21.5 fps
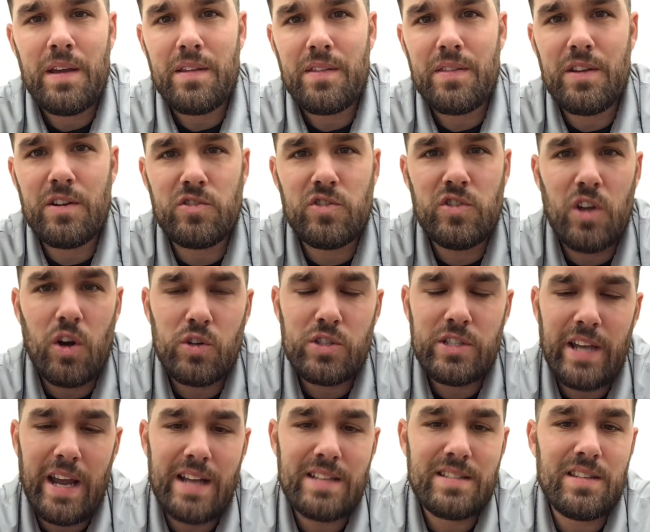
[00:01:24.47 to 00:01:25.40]
There's no
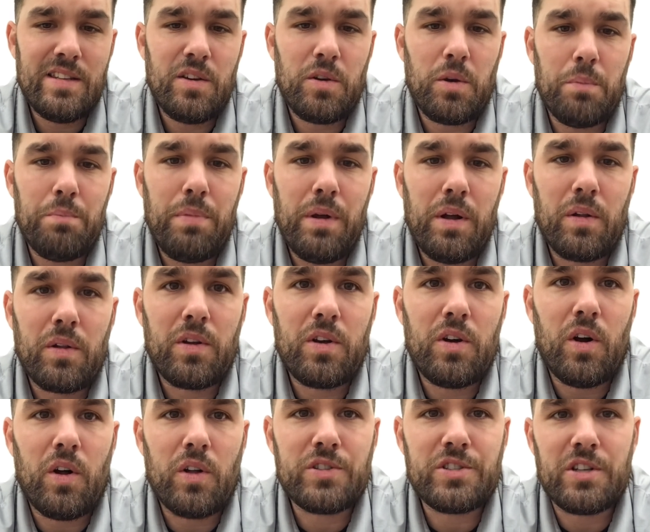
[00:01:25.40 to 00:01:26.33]
chance that you can build
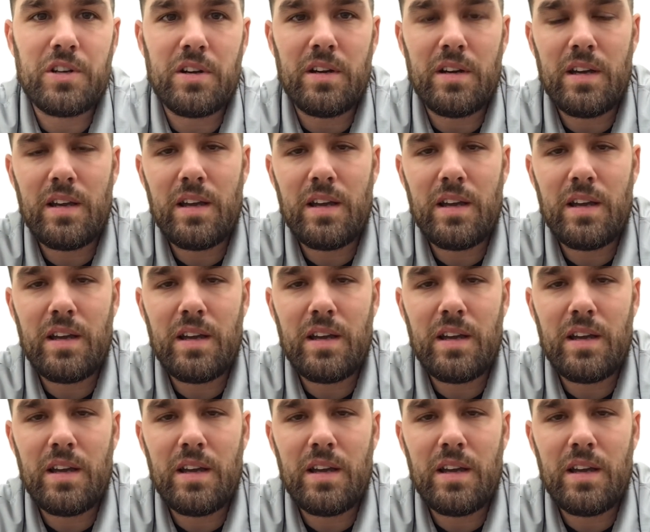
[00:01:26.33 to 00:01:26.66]
culture